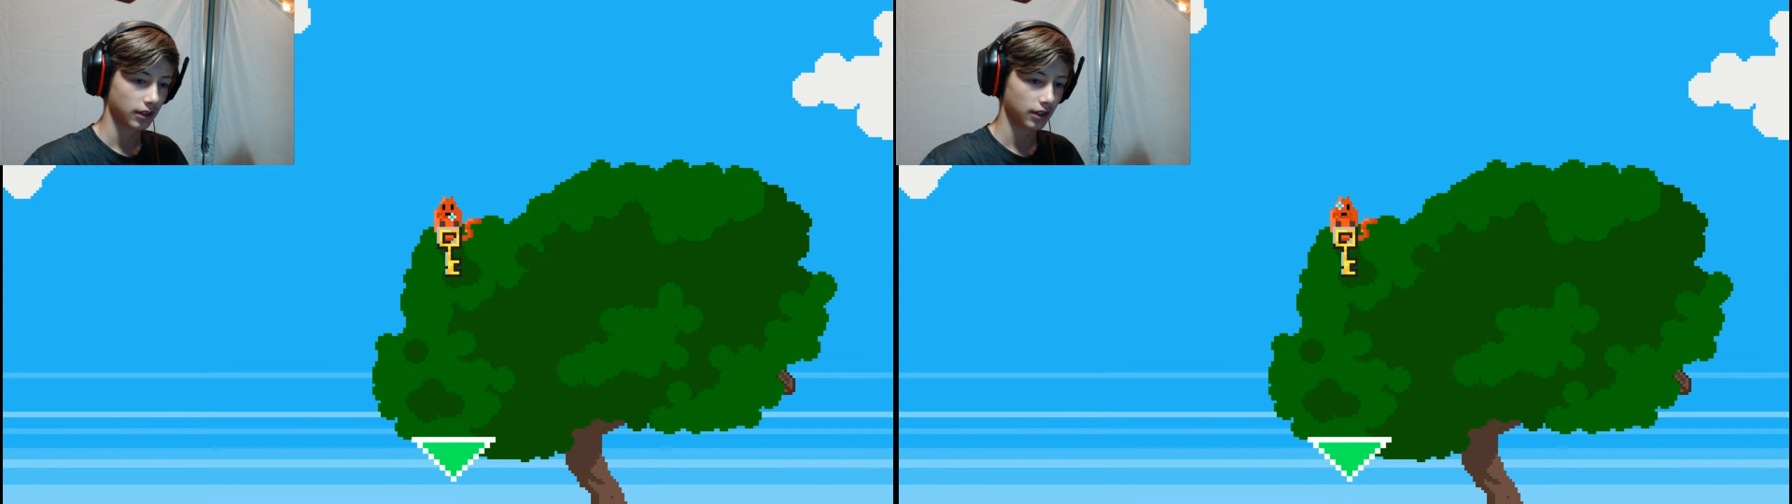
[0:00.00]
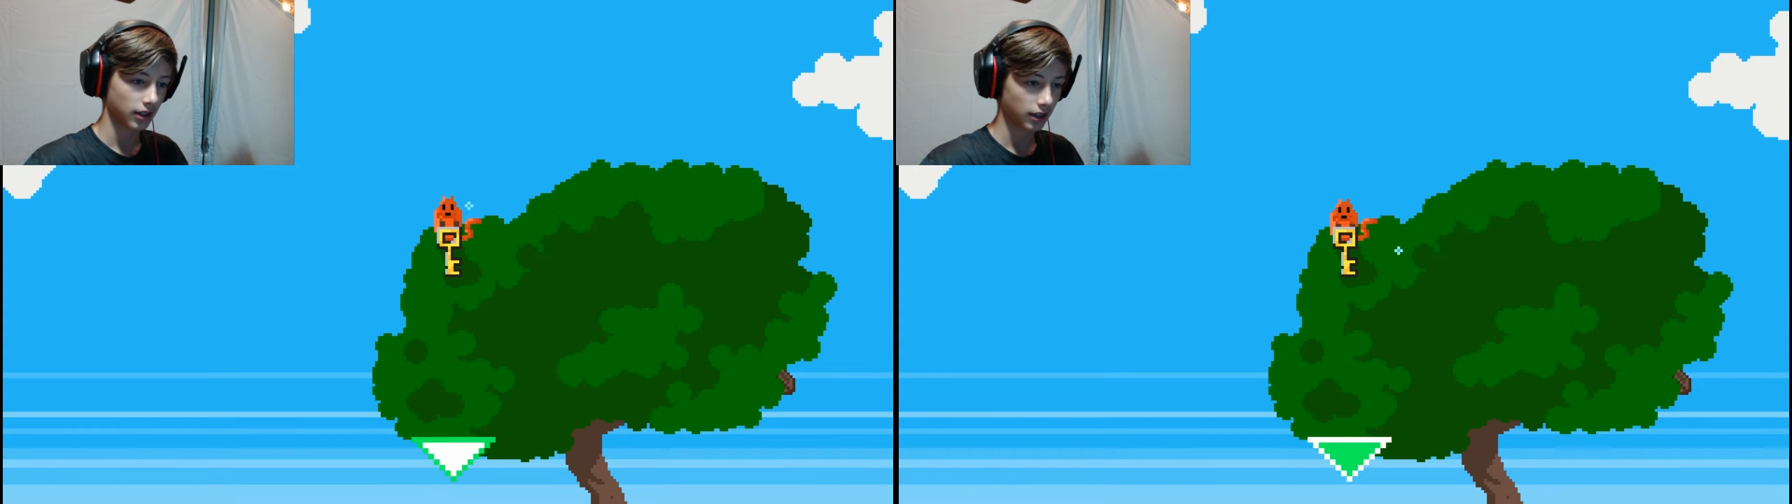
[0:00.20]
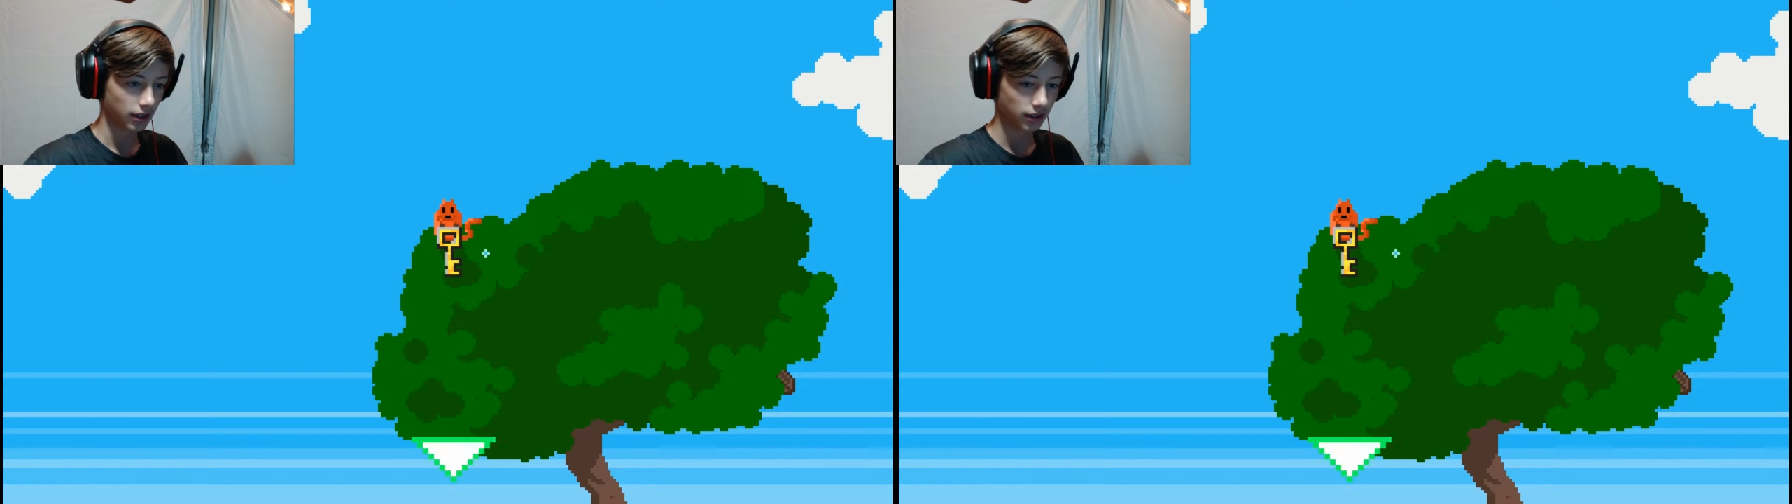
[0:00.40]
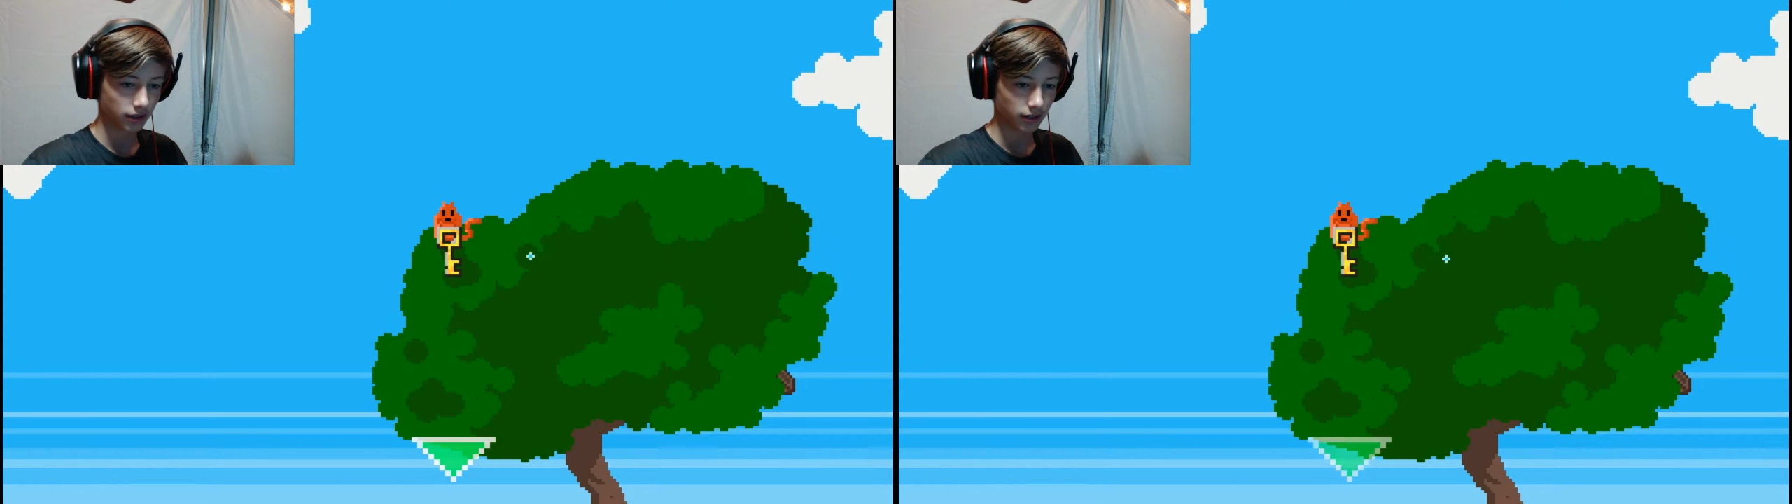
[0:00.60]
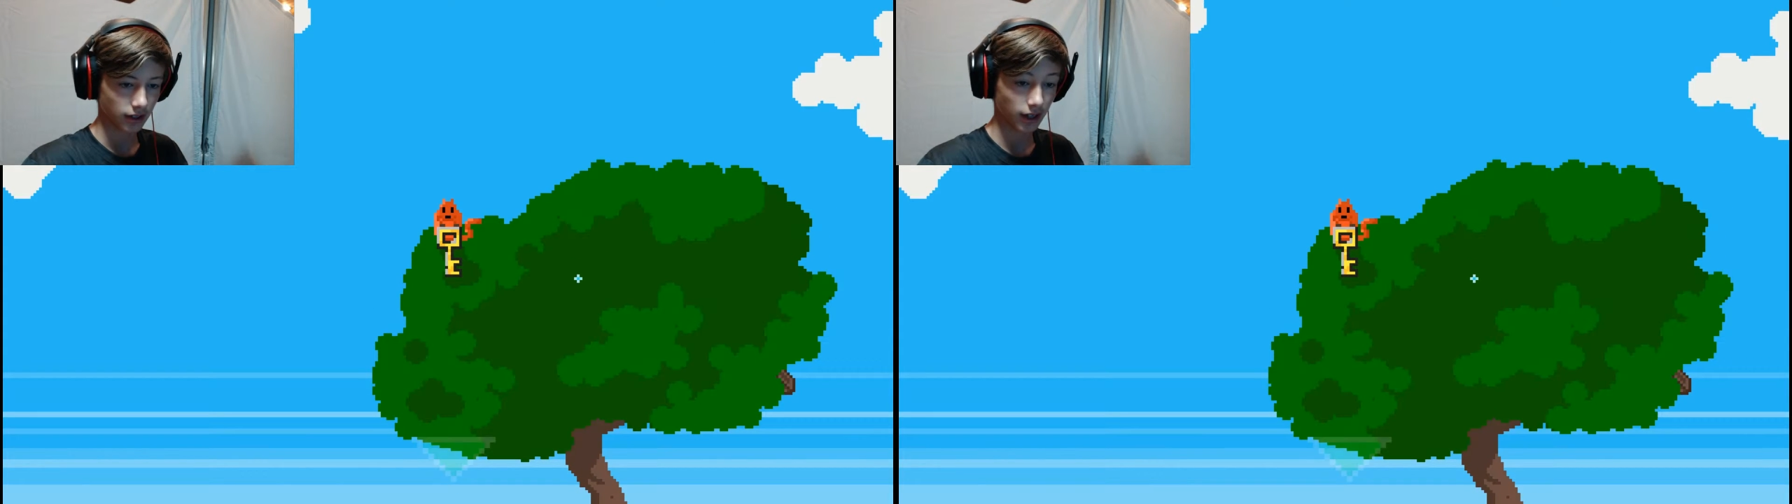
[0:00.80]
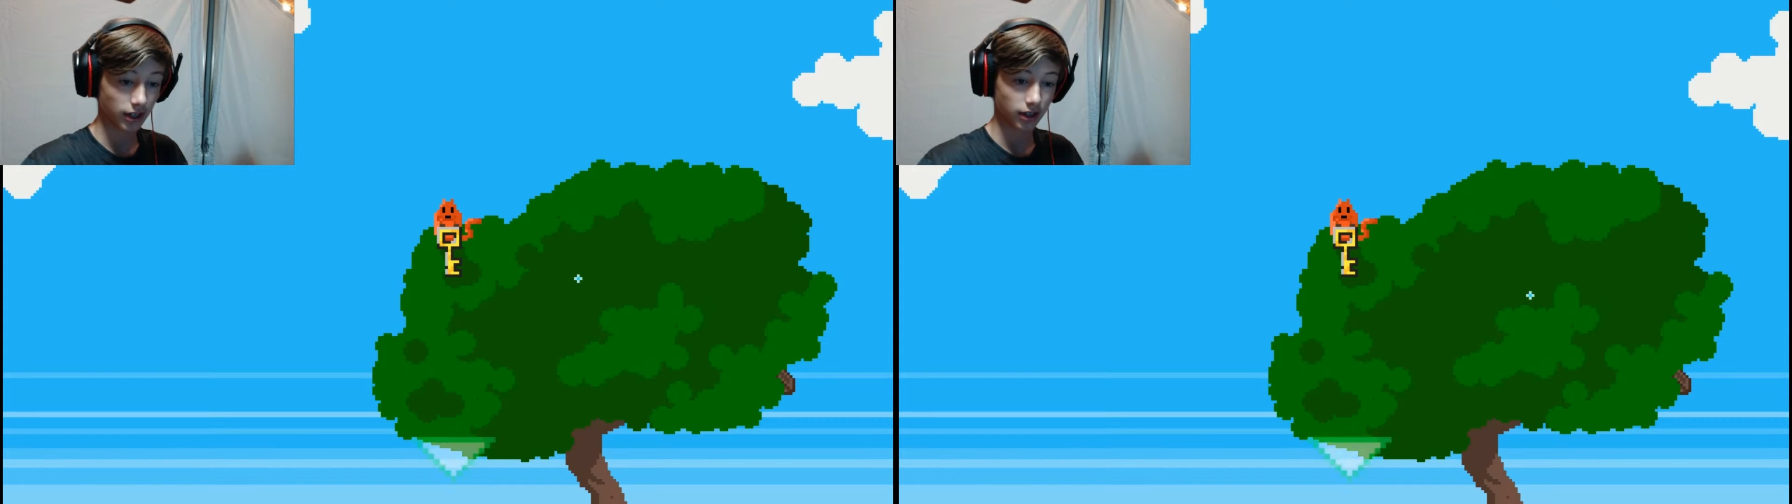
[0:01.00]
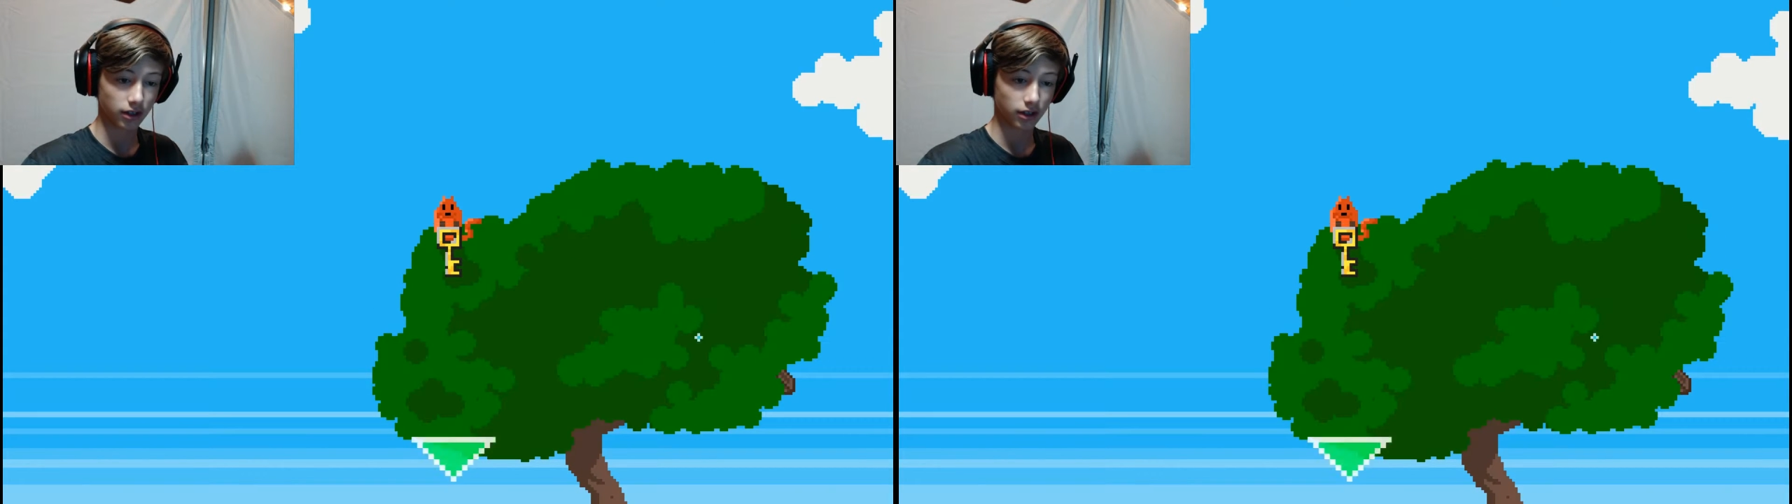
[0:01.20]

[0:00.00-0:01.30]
And hey,